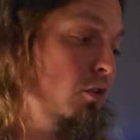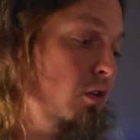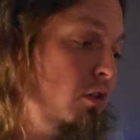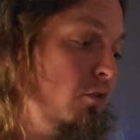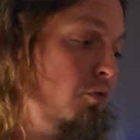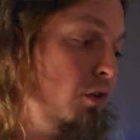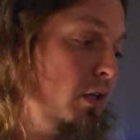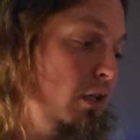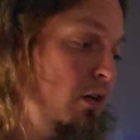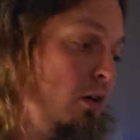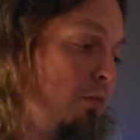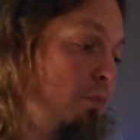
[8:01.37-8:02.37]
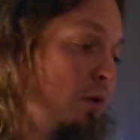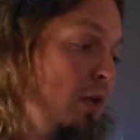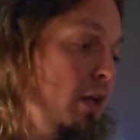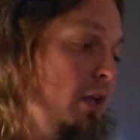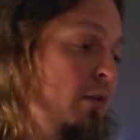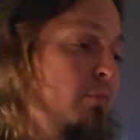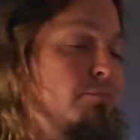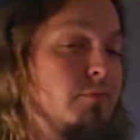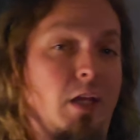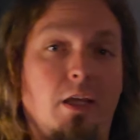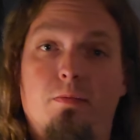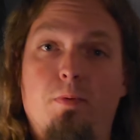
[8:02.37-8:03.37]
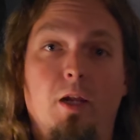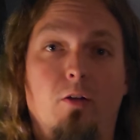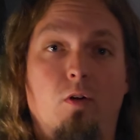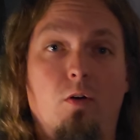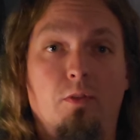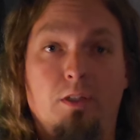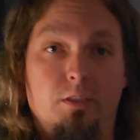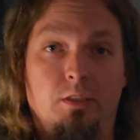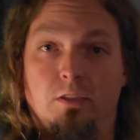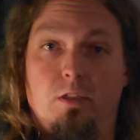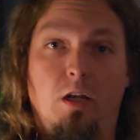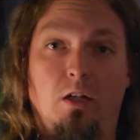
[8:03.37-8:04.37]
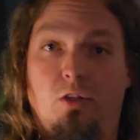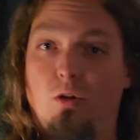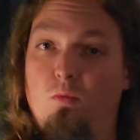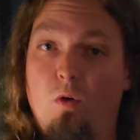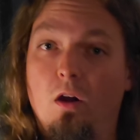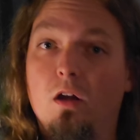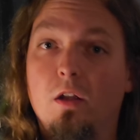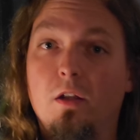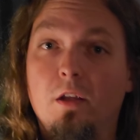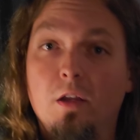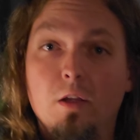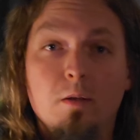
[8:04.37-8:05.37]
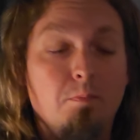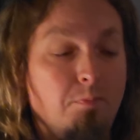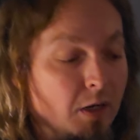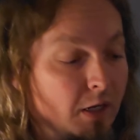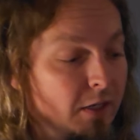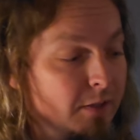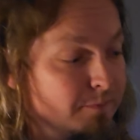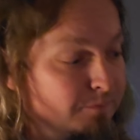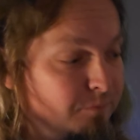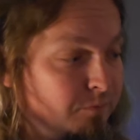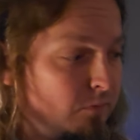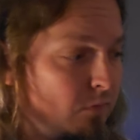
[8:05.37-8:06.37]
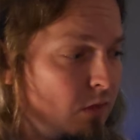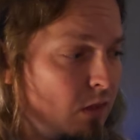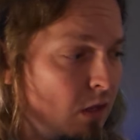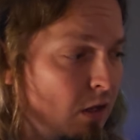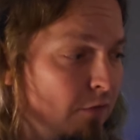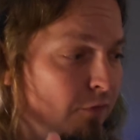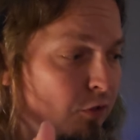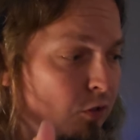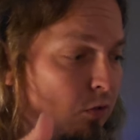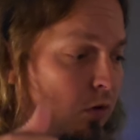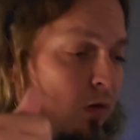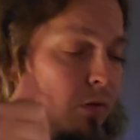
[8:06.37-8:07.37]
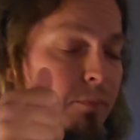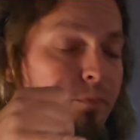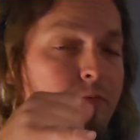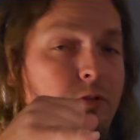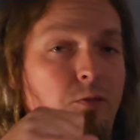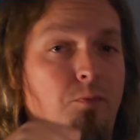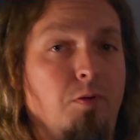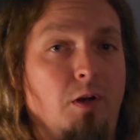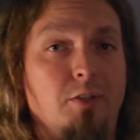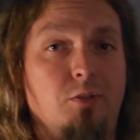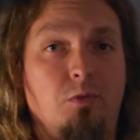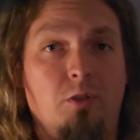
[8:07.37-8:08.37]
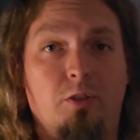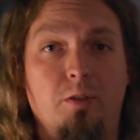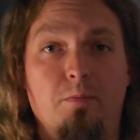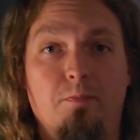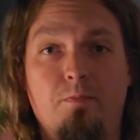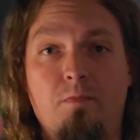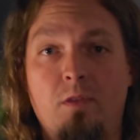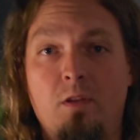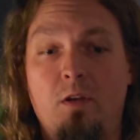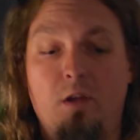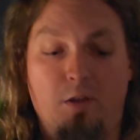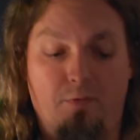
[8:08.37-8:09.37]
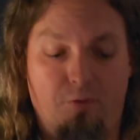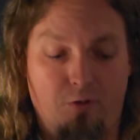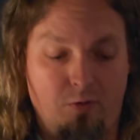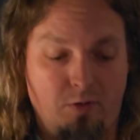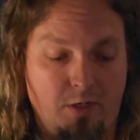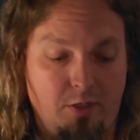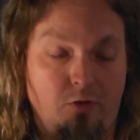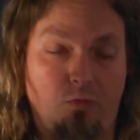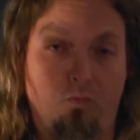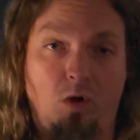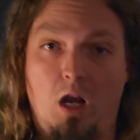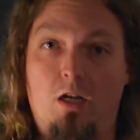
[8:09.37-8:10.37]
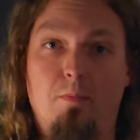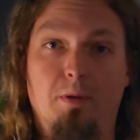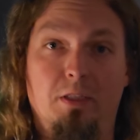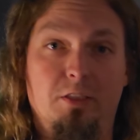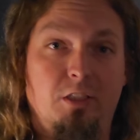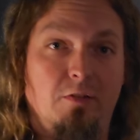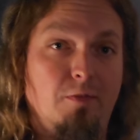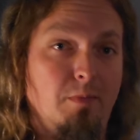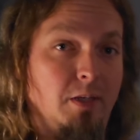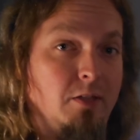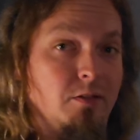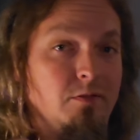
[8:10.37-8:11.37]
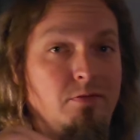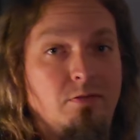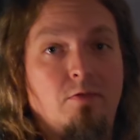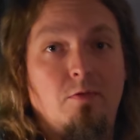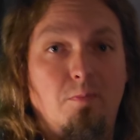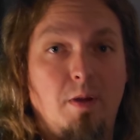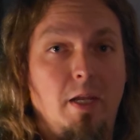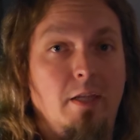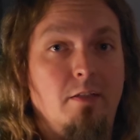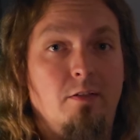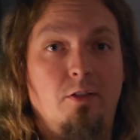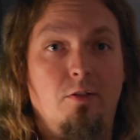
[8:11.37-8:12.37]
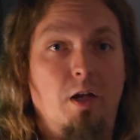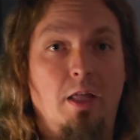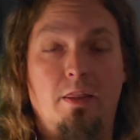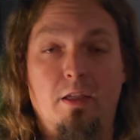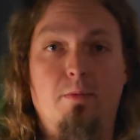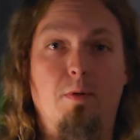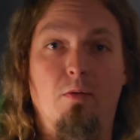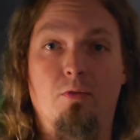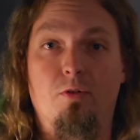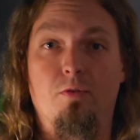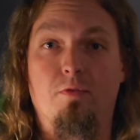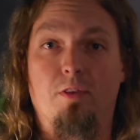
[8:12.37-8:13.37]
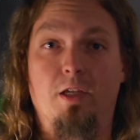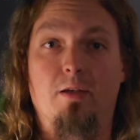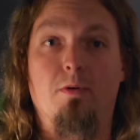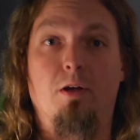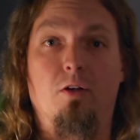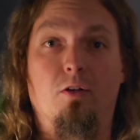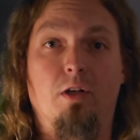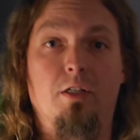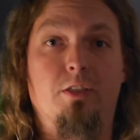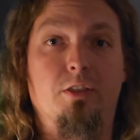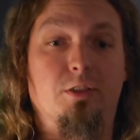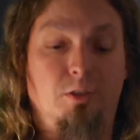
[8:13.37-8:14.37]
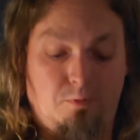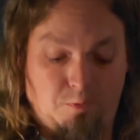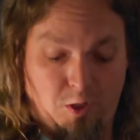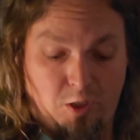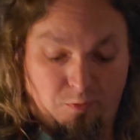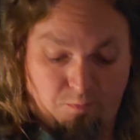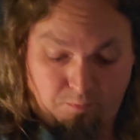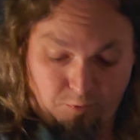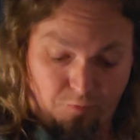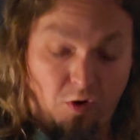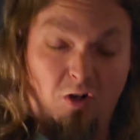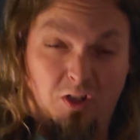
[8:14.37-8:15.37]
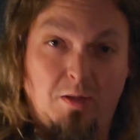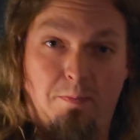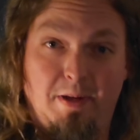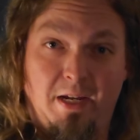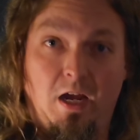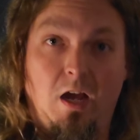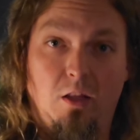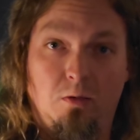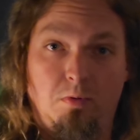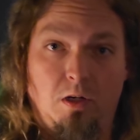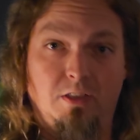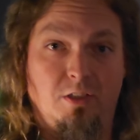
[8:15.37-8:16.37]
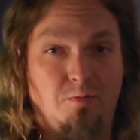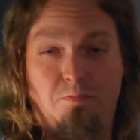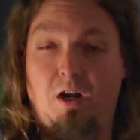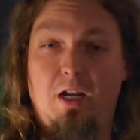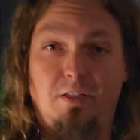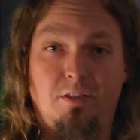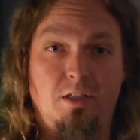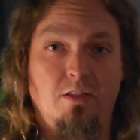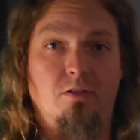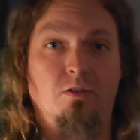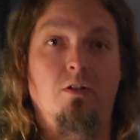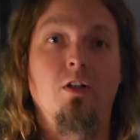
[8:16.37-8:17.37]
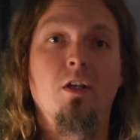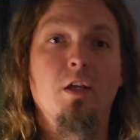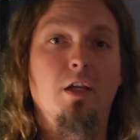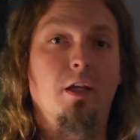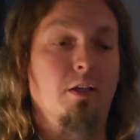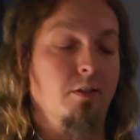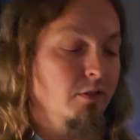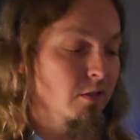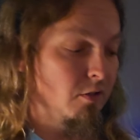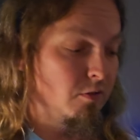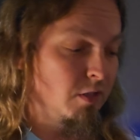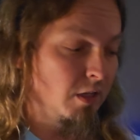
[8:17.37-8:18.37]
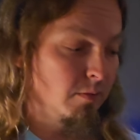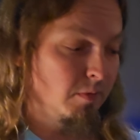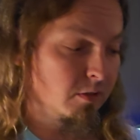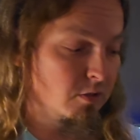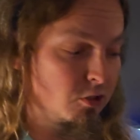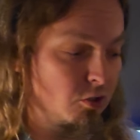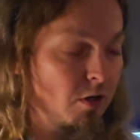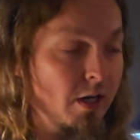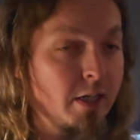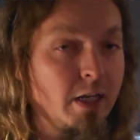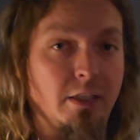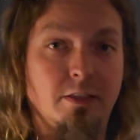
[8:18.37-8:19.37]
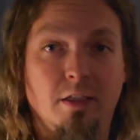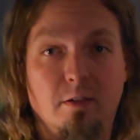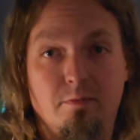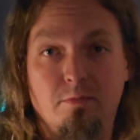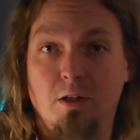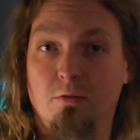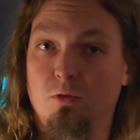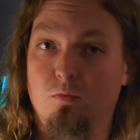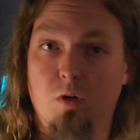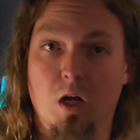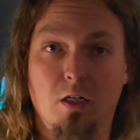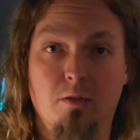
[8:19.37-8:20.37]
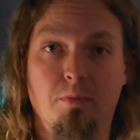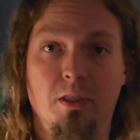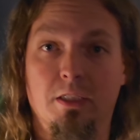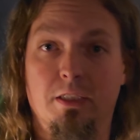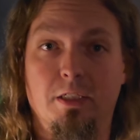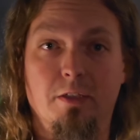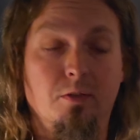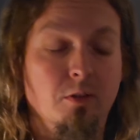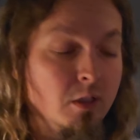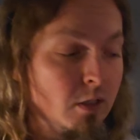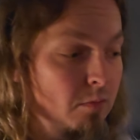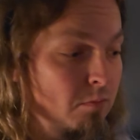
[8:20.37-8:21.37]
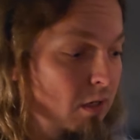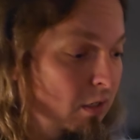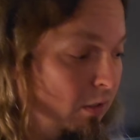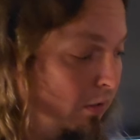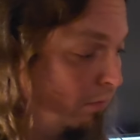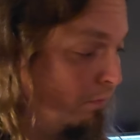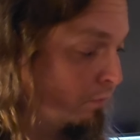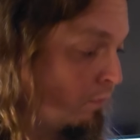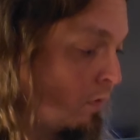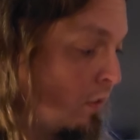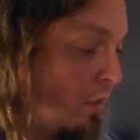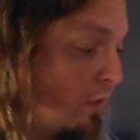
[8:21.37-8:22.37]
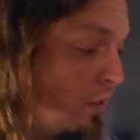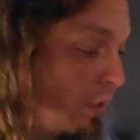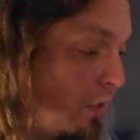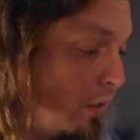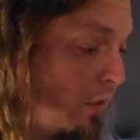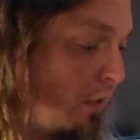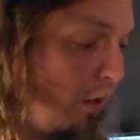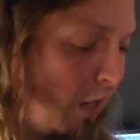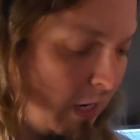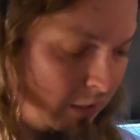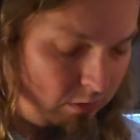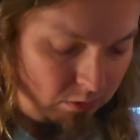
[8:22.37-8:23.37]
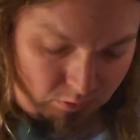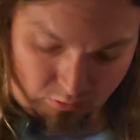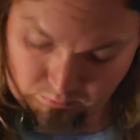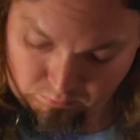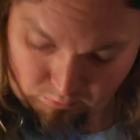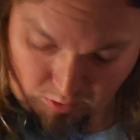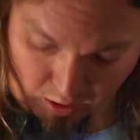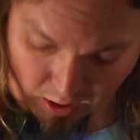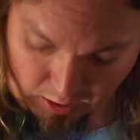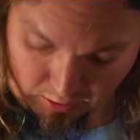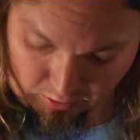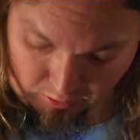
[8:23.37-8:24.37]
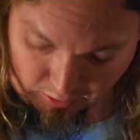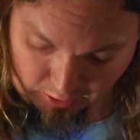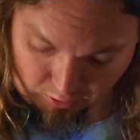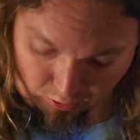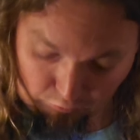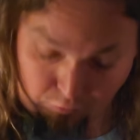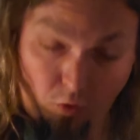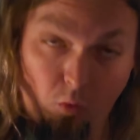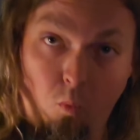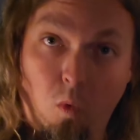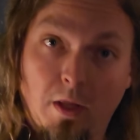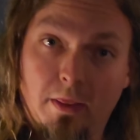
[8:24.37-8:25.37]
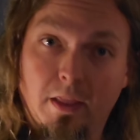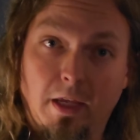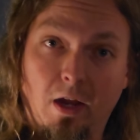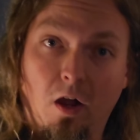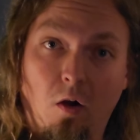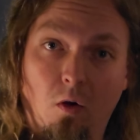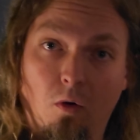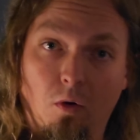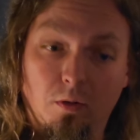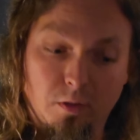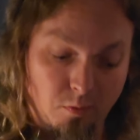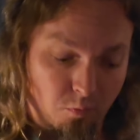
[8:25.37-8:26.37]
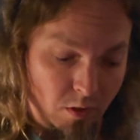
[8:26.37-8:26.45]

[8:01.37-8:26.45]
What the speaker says: looking for a guitar to play death metal on, this is not the one. But if you are into praise and worship, if you're into rockabilly stuff, I mean, the main dude I think about when you even think about Gretsch as far as the big Hollowbodies is Brian Setzer. And, you think about the Stray Cats, that real rockabilly deal. But they're excellent. They're excellent guitars for what they are. Now,